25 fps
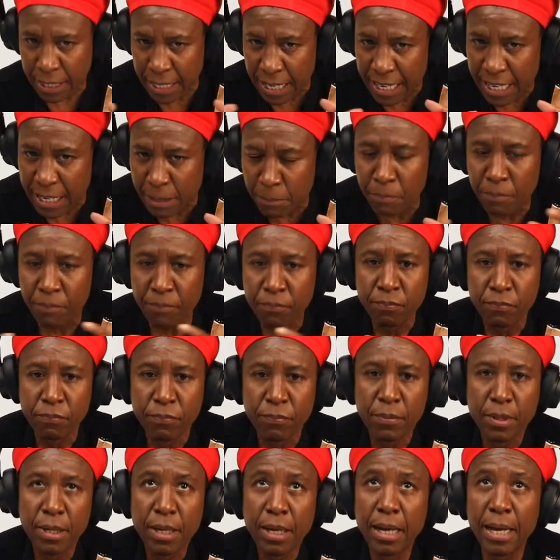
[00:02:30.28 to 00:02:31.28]
came
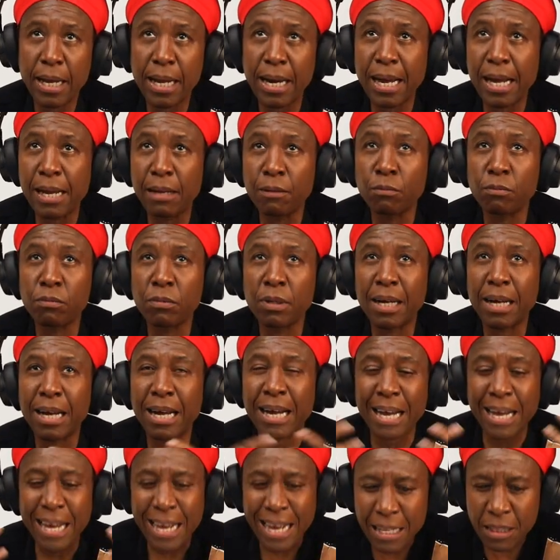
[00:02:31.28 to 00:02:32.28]
and I,
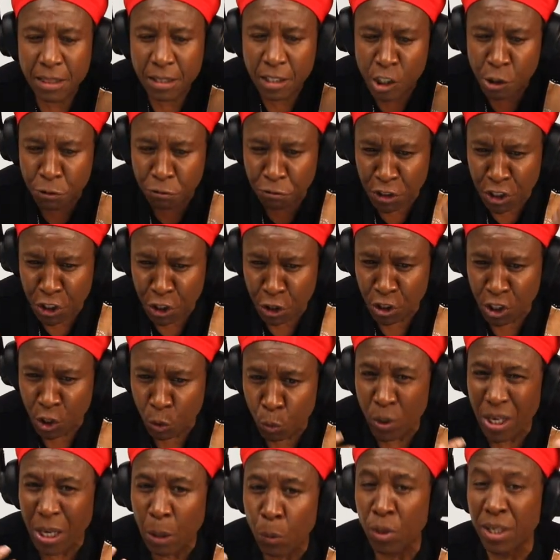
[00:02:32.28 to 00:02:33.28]
I had this vision
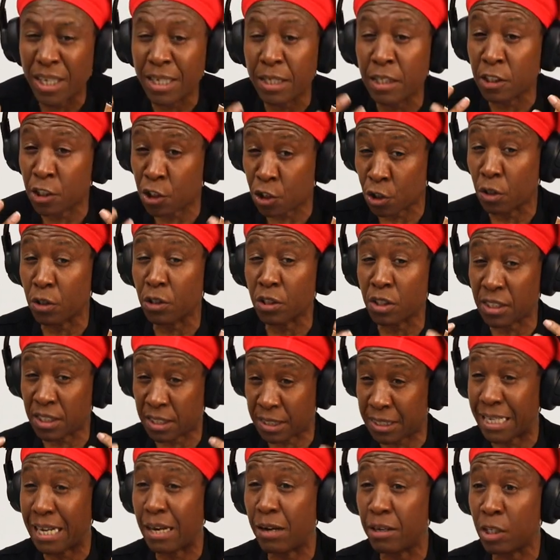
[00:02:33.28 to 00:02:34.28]
the way I wanted the song to
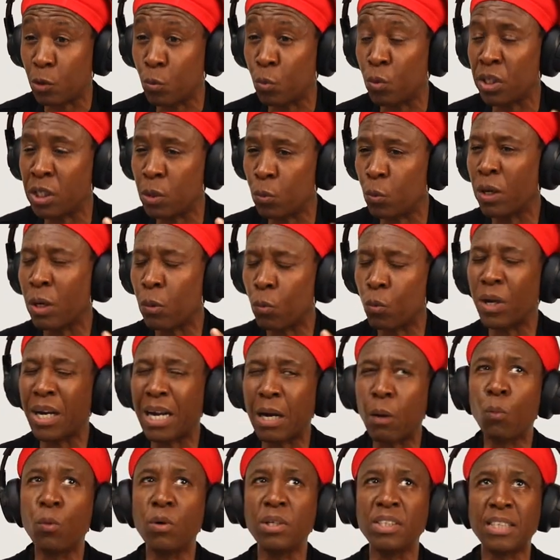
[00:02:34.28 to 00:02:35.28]
sound, the way
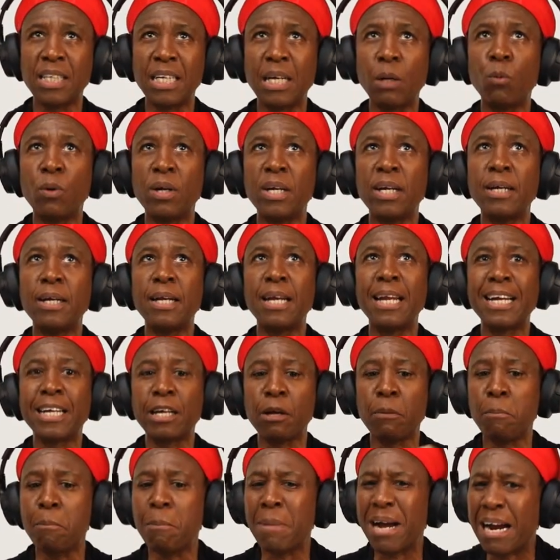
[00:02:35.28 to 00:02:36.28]
what I wanted. I wanted
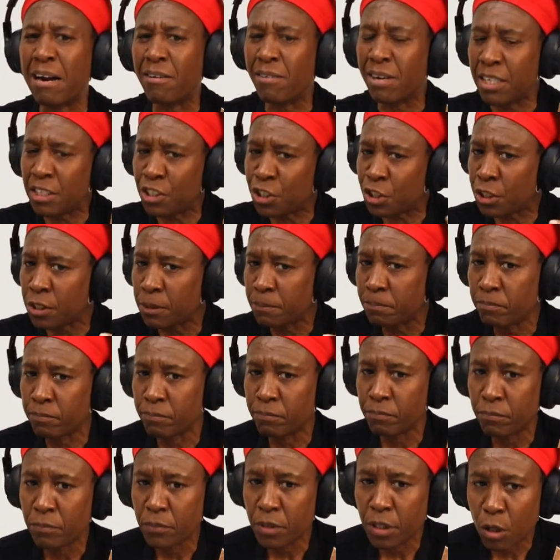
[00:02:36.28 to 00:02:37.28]
like a marriage
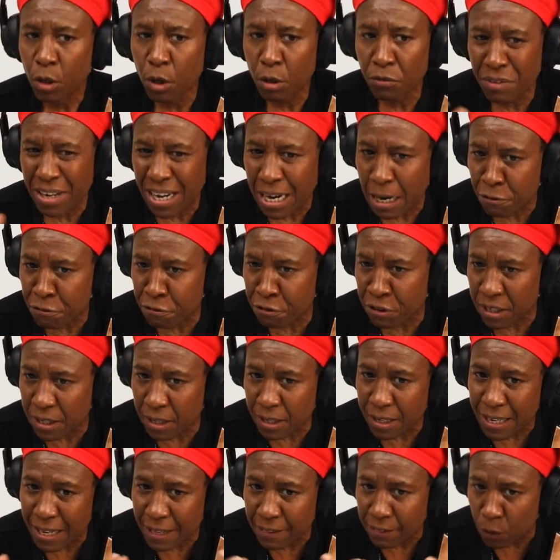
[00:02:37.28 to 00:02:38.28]
of
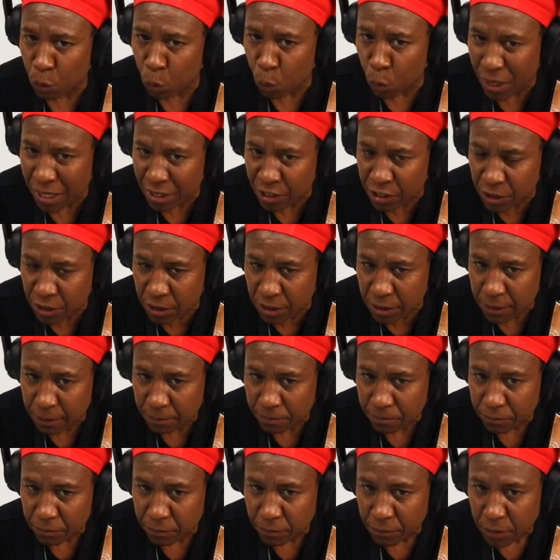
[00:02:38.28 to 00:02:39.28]
Africa and the West.